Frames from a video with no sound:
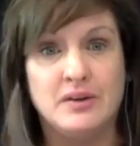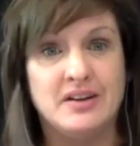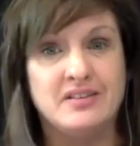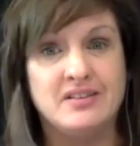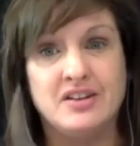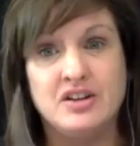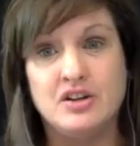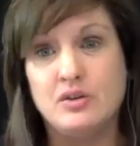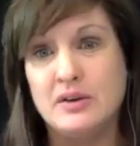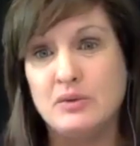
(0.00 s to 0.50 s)
You
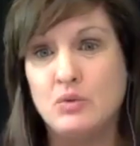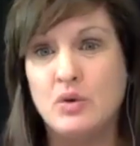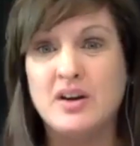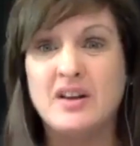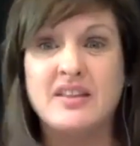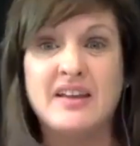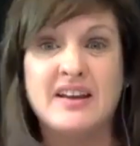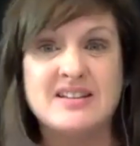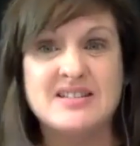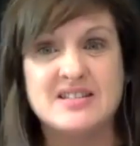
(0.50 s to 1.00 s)
know, and what are they
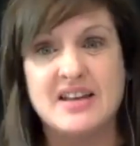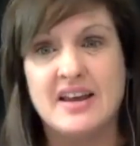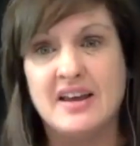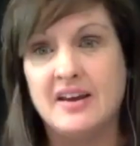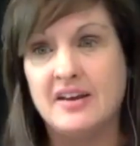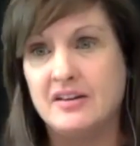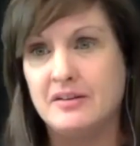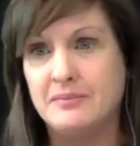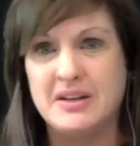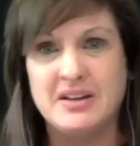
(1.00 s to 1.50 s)
saying? I
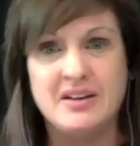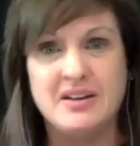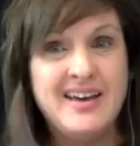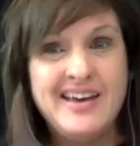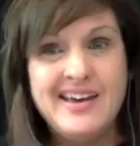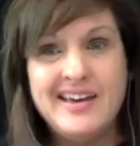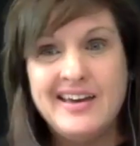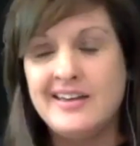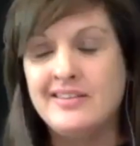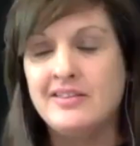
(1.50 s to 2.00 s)
mean,
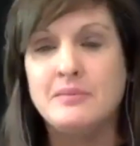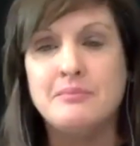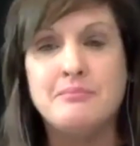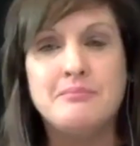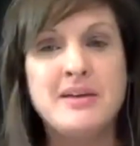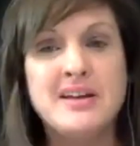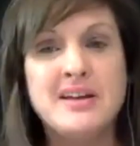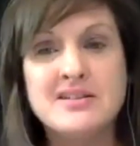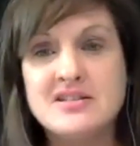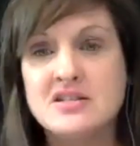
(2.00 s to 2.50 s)
in the
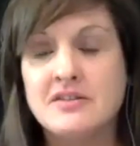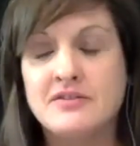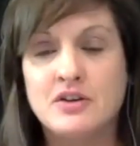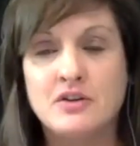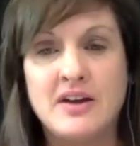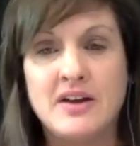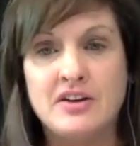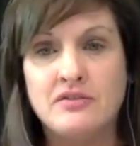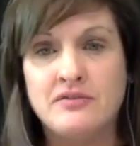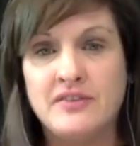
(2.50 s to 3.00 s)
midst of a
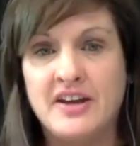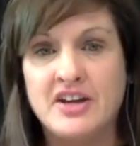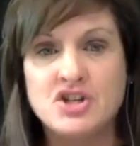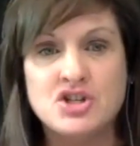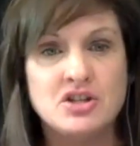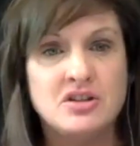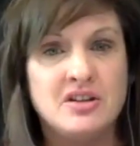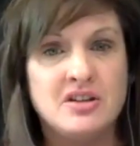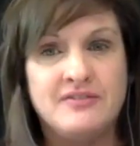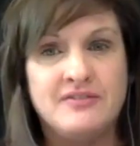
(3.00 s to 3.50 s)
renovation,
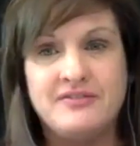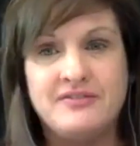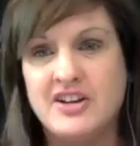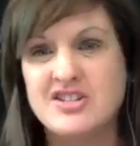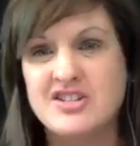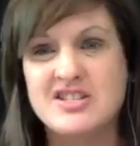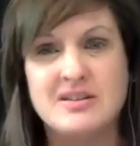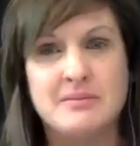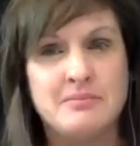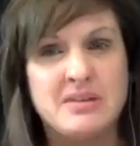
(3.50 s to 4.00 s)
if there's
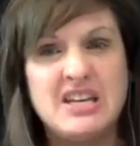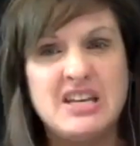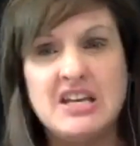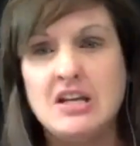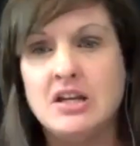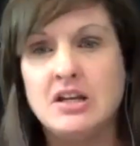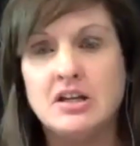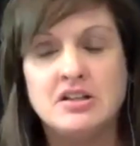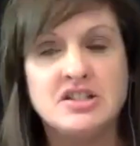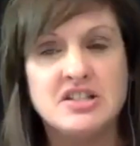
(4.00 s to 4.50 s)
some
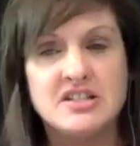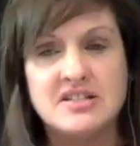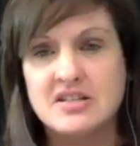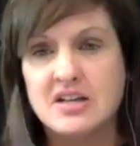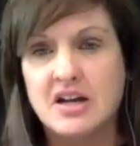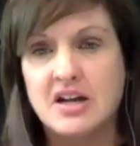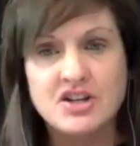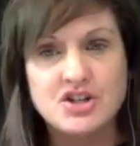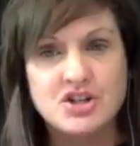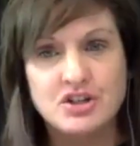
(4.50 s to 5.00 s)
heated
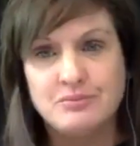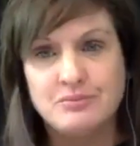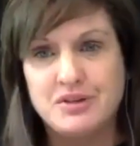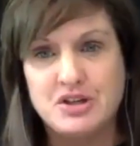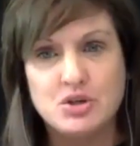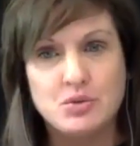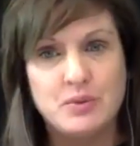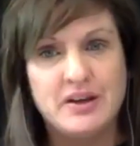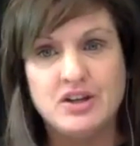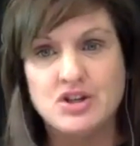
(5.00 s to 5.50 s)
discussion
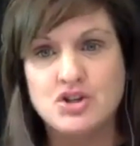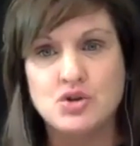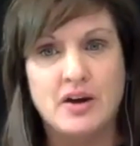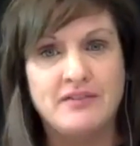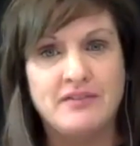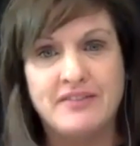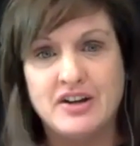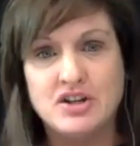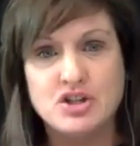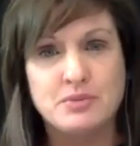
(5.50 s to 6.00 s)
between joint
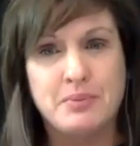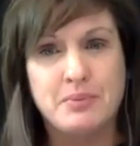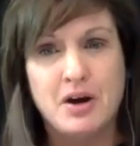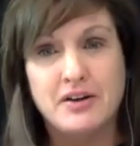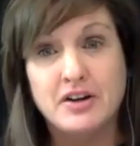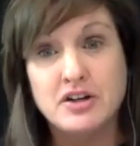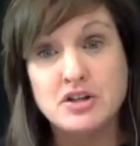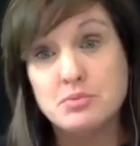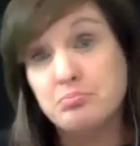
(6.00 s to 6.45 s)
venture partners,